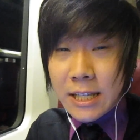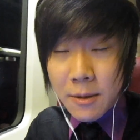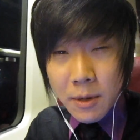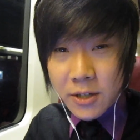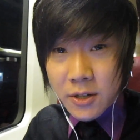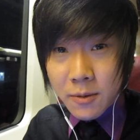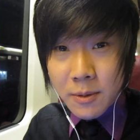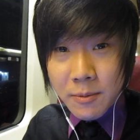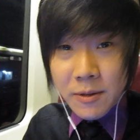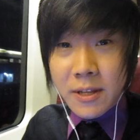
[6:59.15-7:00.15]
to the Montreal
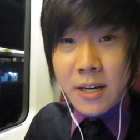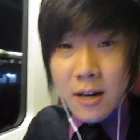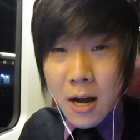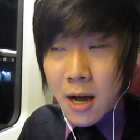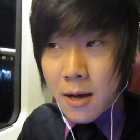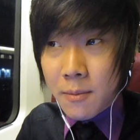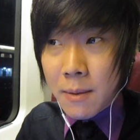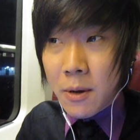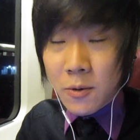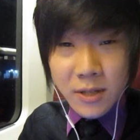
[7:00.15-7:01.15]
people out there. Um,
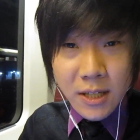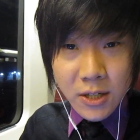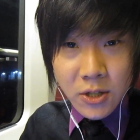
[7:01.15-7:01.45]
I'm hosting a